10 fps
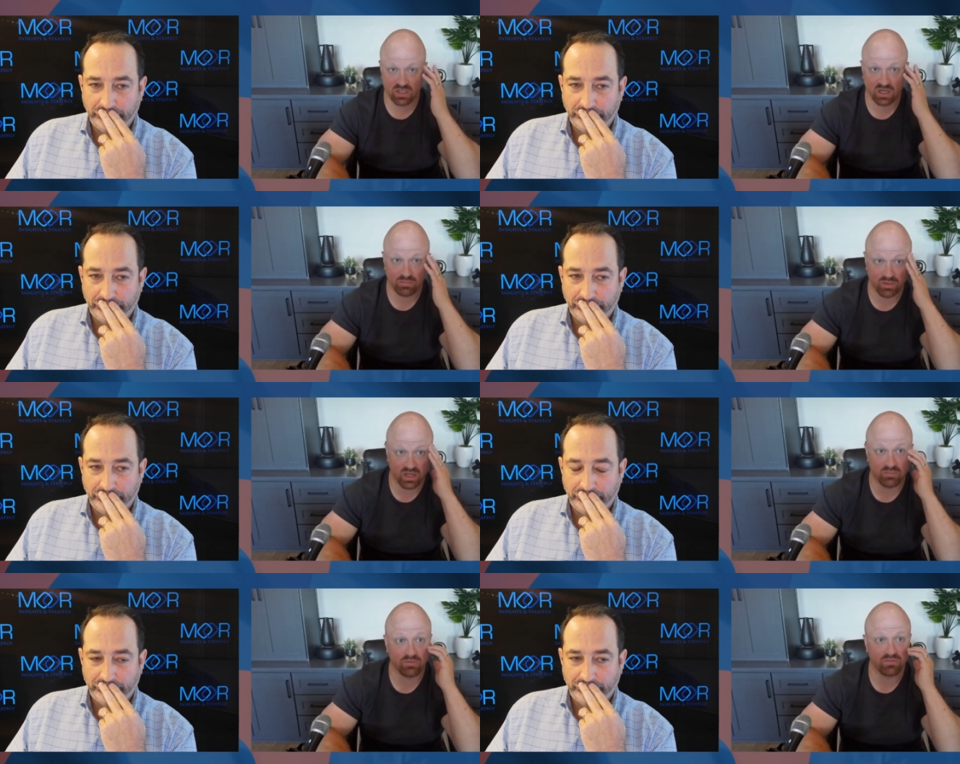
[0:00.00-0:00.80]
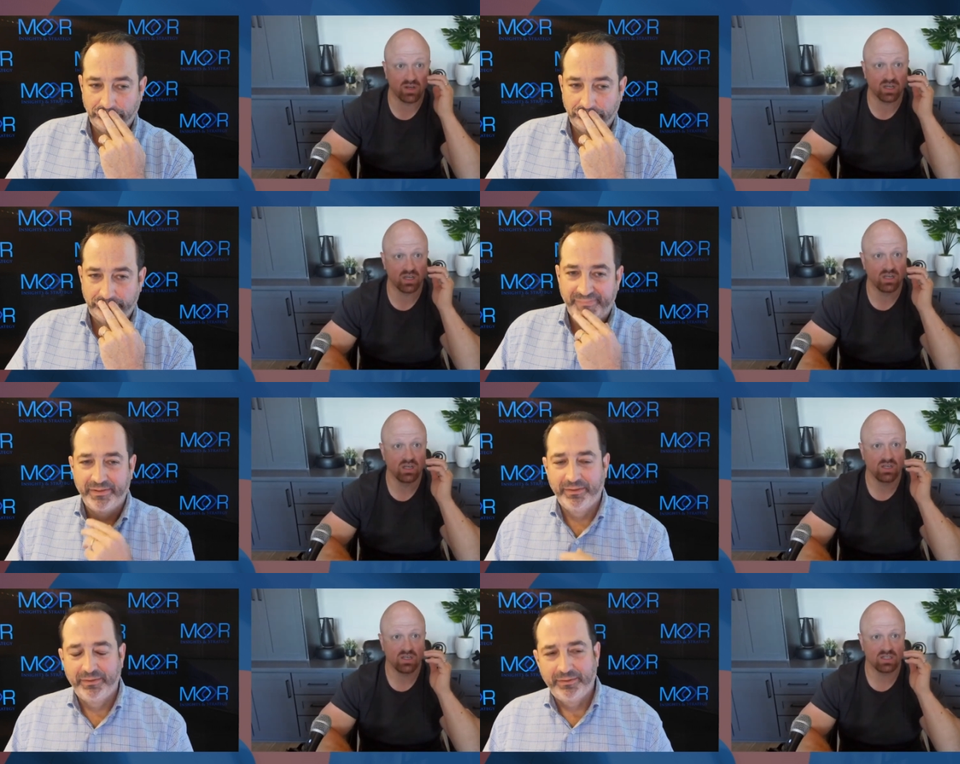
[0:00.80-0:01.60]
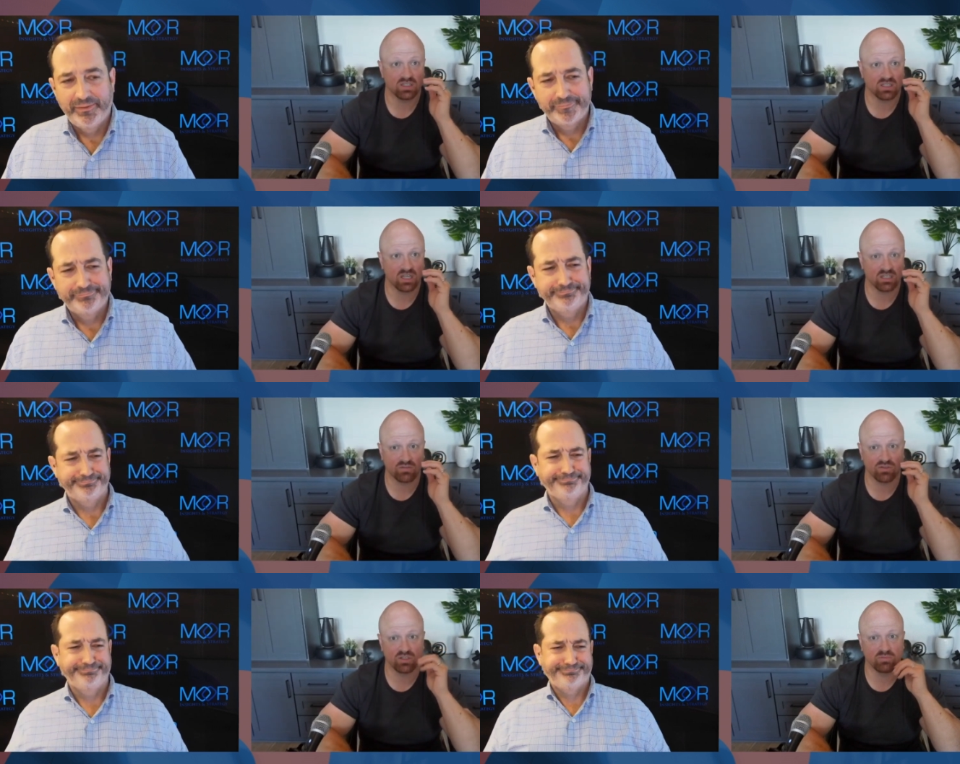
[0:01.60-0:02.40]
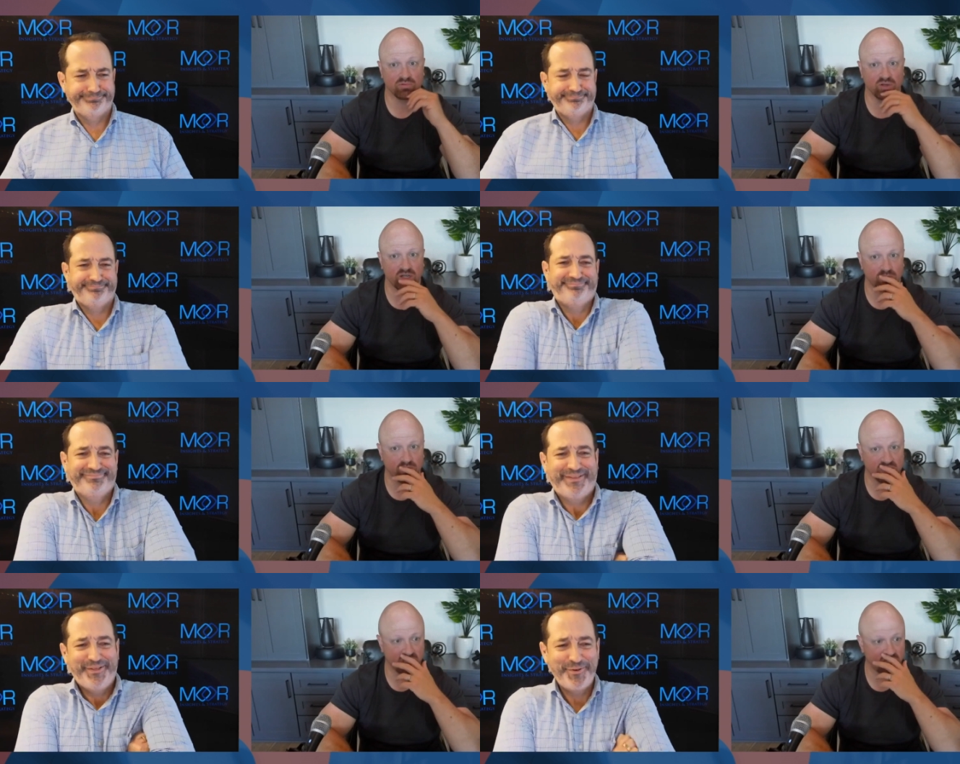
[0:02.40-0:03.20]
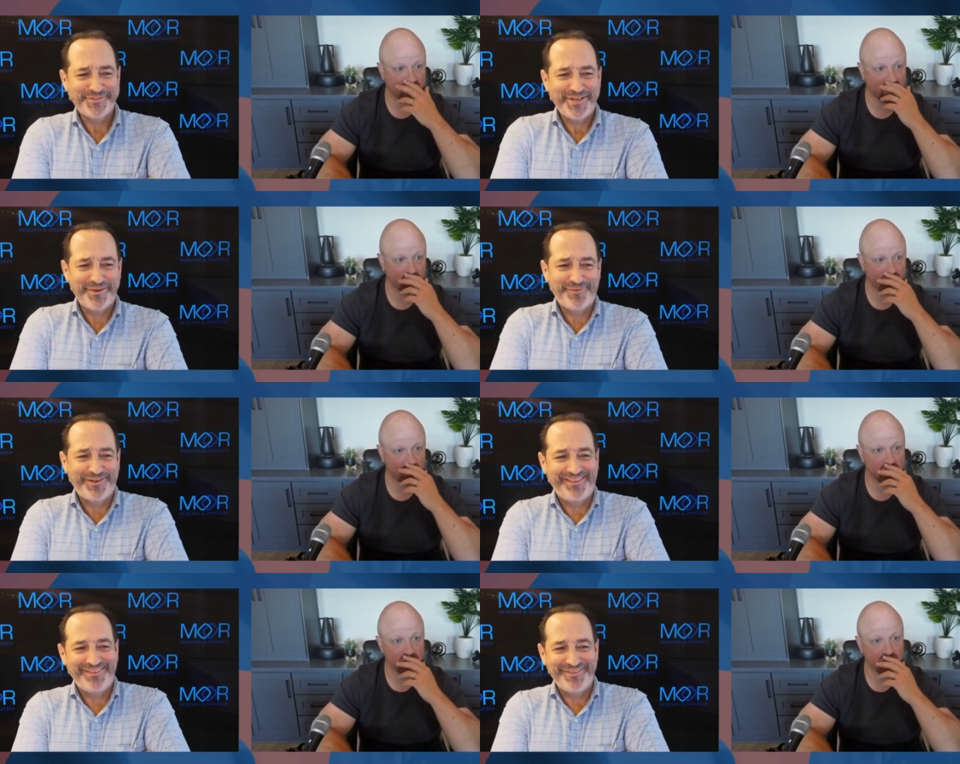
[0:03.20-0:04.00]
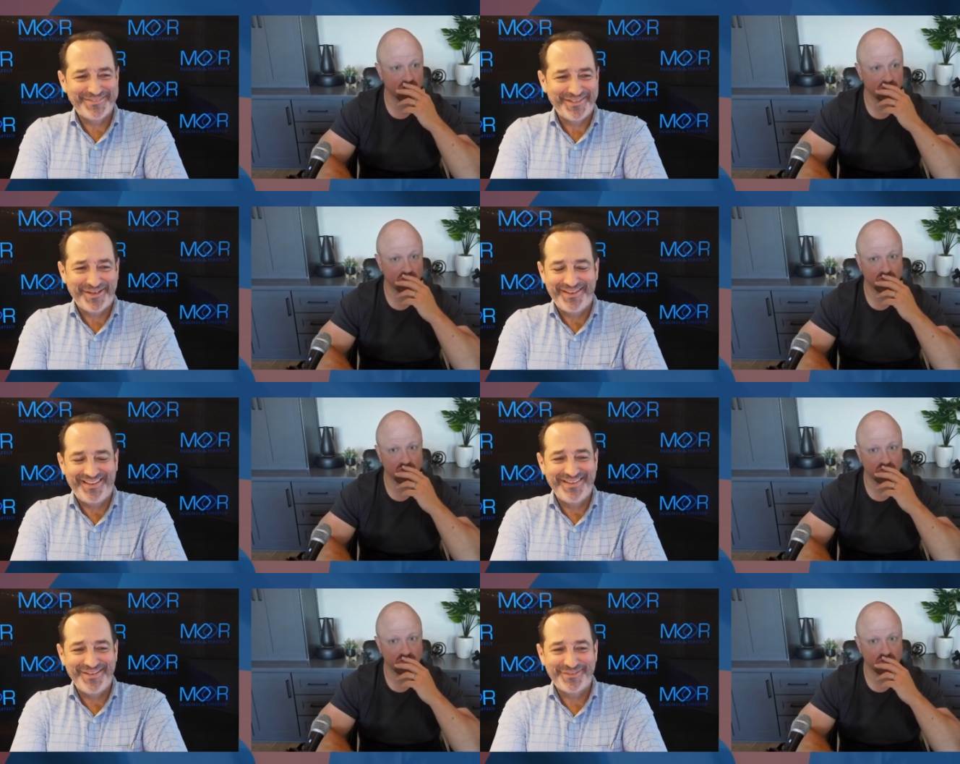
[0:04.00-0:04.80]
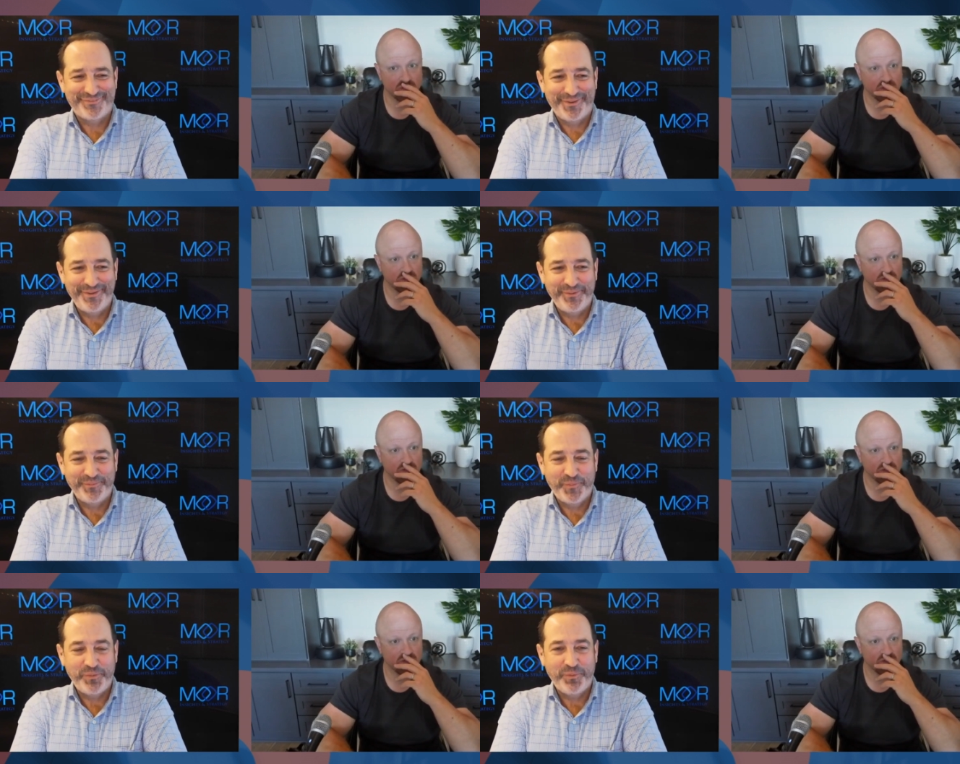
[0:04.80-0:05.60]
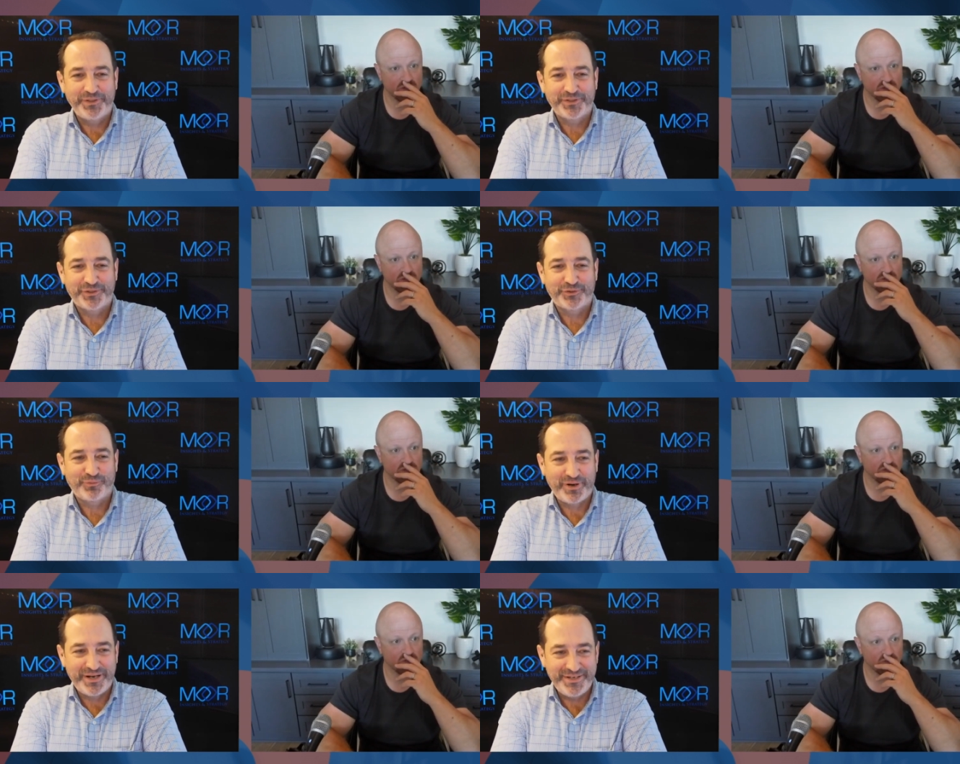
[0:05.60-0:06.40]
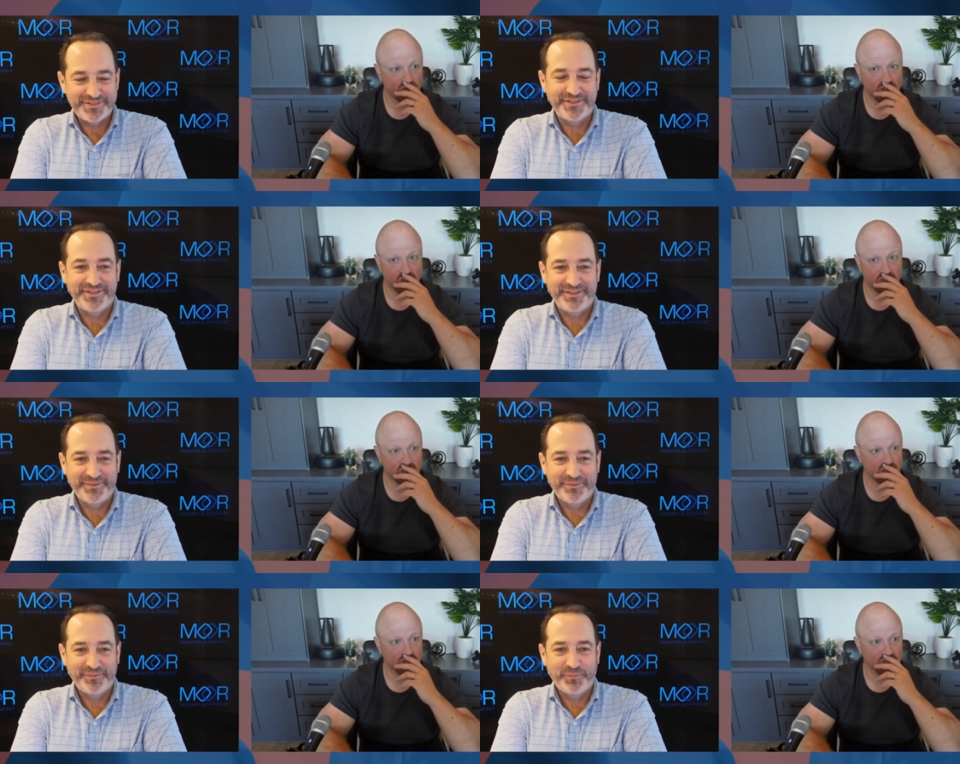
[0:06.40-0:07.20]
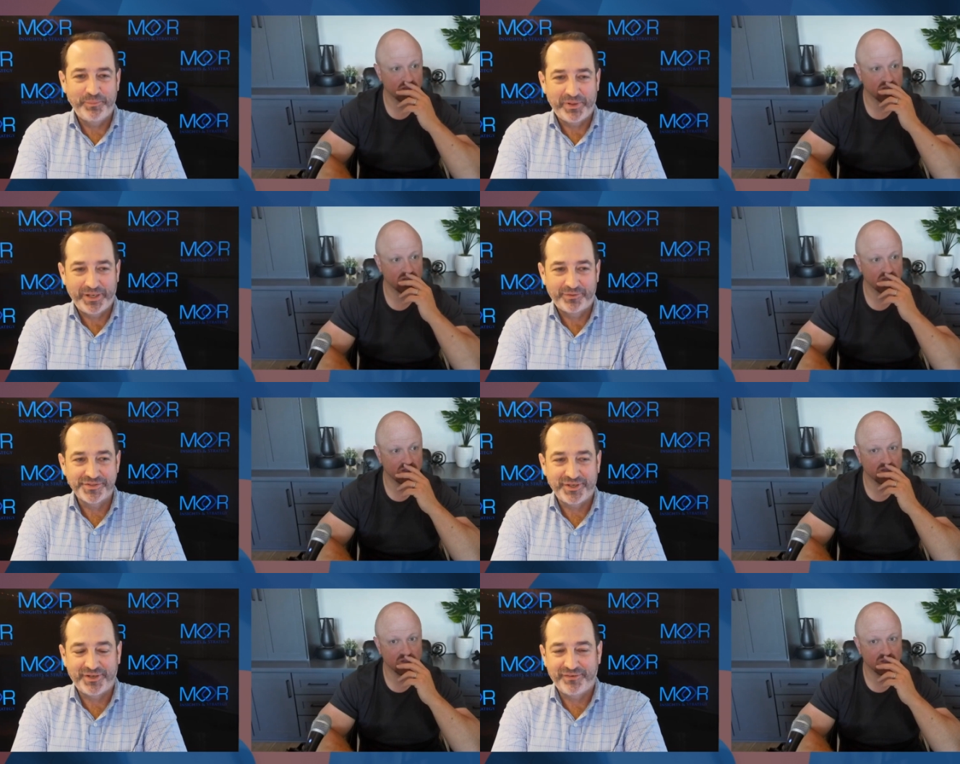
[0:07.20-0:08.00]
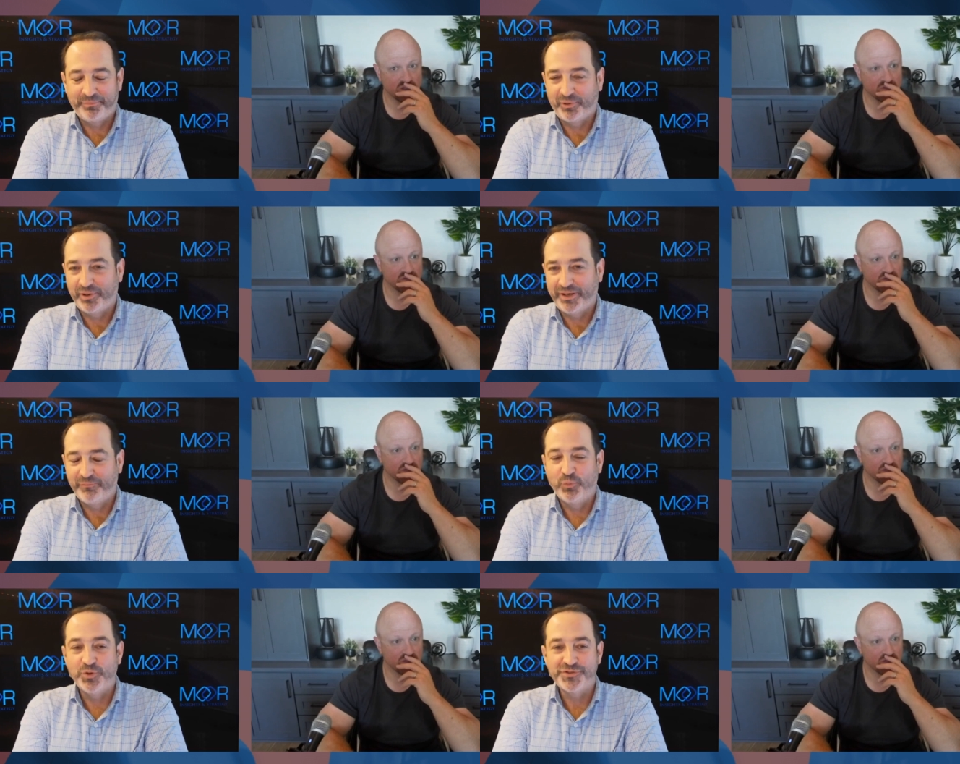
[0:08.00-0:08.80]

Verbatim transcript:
Speaker 1: up and amplify and successfully deploy enterprise you AI. don't sound
Speaker 2: very you don't uh, sound it's funny we went crazy when microsoft brought up was